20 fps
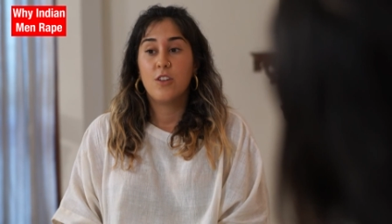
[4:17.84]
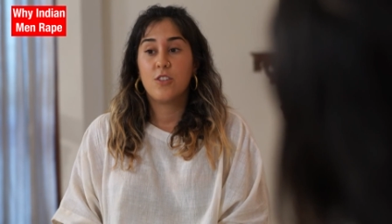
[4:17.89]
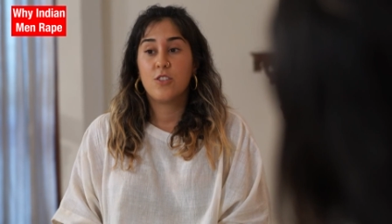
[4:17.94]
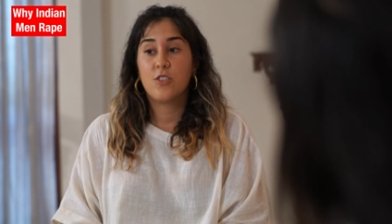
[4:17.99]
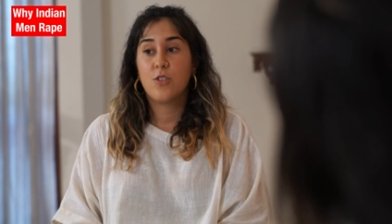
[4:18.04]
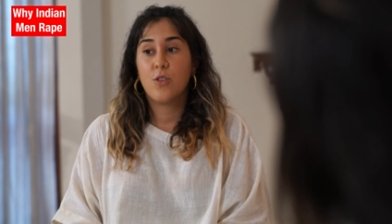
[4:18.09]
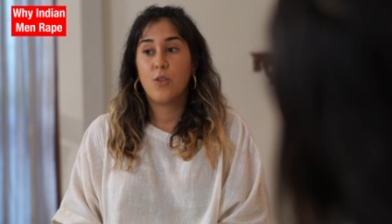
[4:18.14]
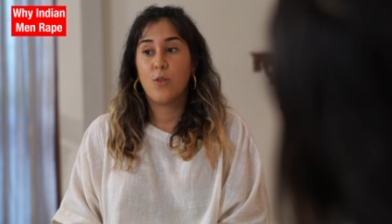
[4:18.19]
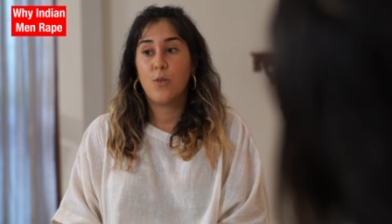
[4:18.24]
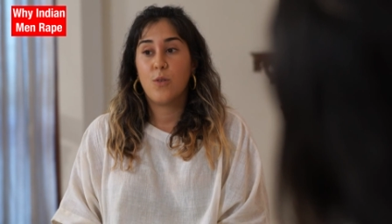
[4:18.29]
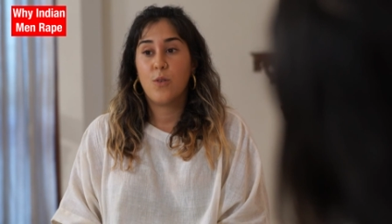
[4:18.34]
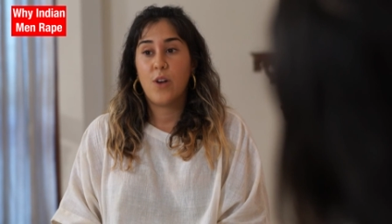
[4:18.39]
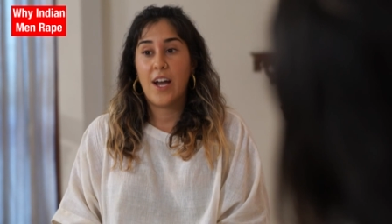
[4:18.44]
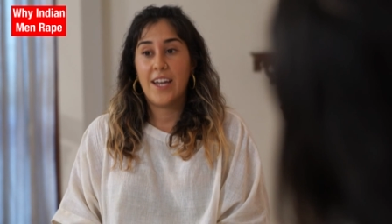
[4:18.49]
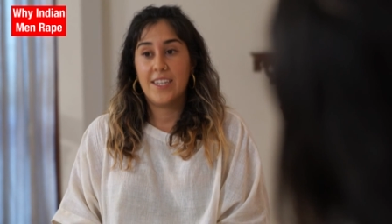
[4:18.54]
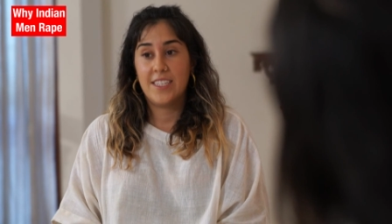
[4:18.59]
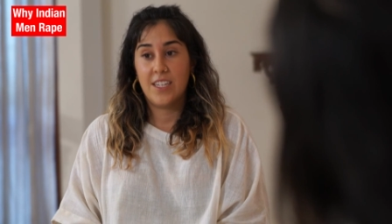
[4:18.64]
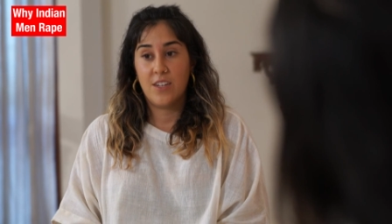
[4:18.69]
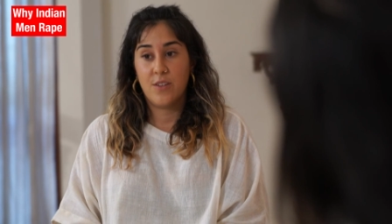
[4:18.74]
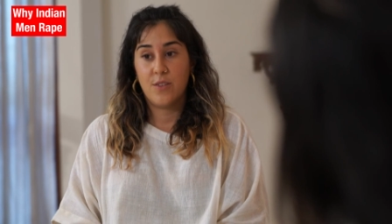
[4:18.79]
So
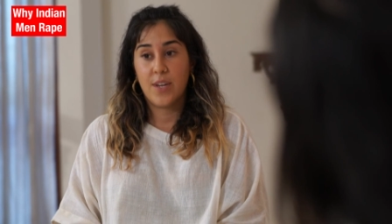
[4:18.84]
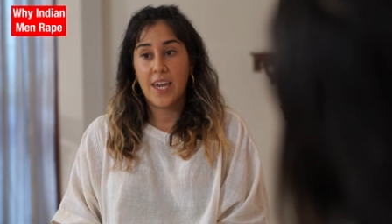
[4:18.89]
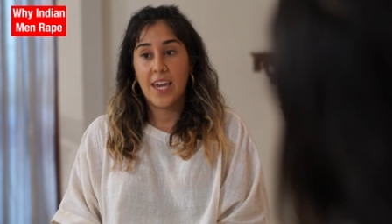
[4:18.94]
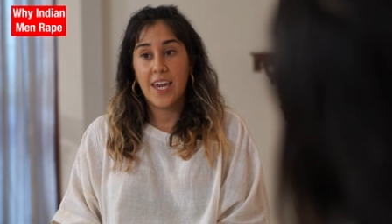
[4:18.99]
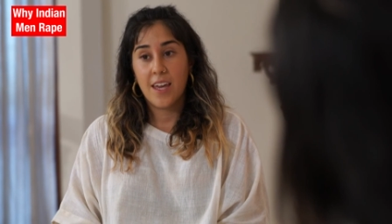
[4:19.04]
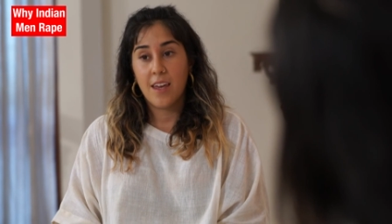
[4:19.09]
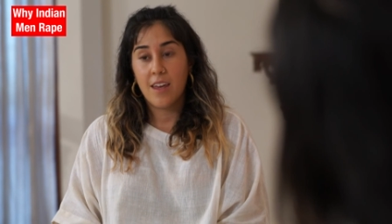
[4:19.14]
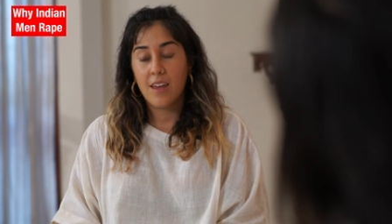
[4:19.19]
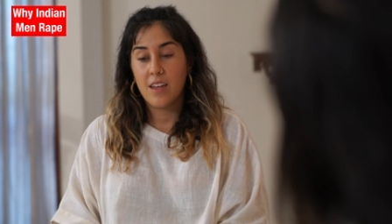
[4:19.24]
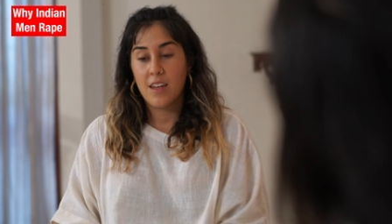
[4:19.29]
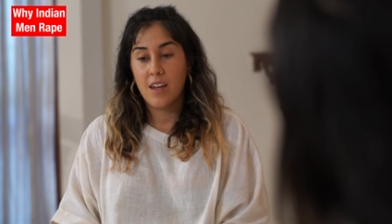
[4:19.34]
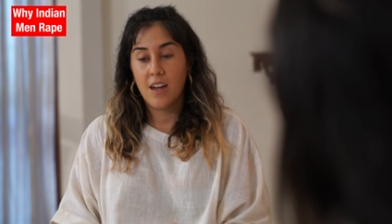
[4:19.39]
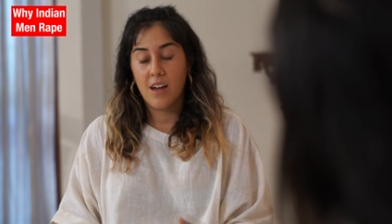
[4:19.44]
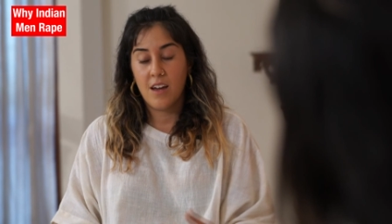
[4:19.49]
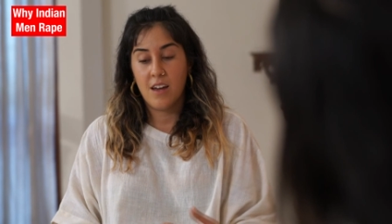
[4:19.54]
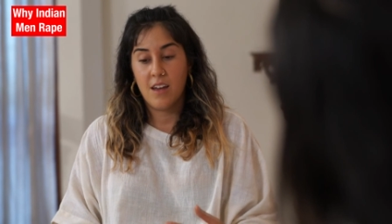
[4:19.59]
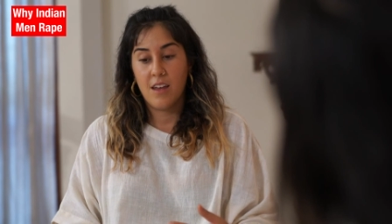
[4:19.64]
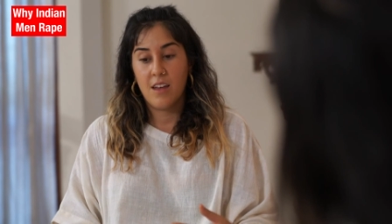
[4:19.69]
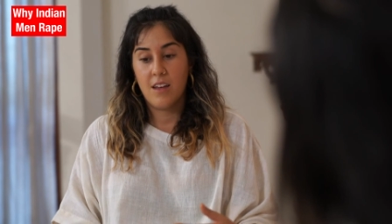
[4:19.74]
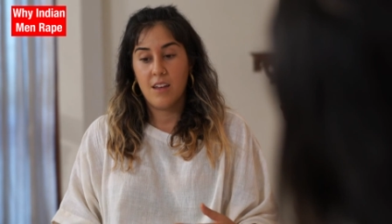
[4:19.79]
I said,
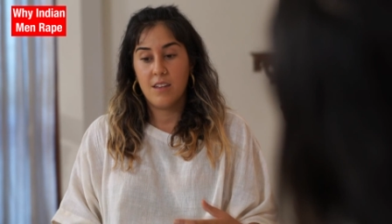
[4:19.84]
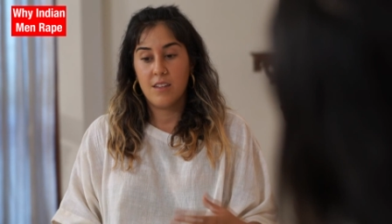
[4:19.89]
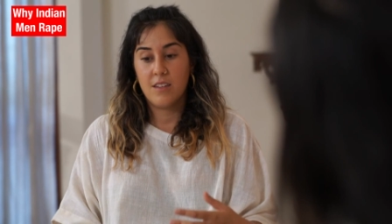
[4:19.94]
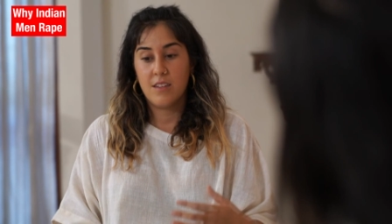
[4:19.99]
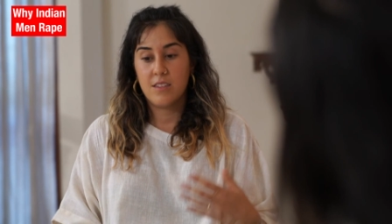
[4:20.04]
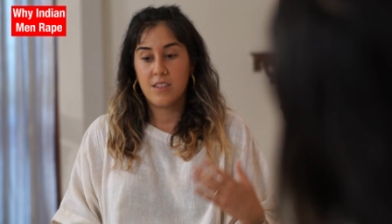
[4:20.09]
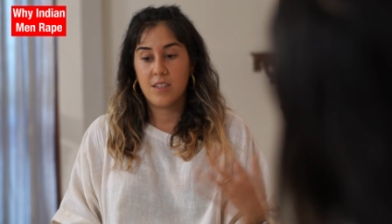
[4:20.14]
okay.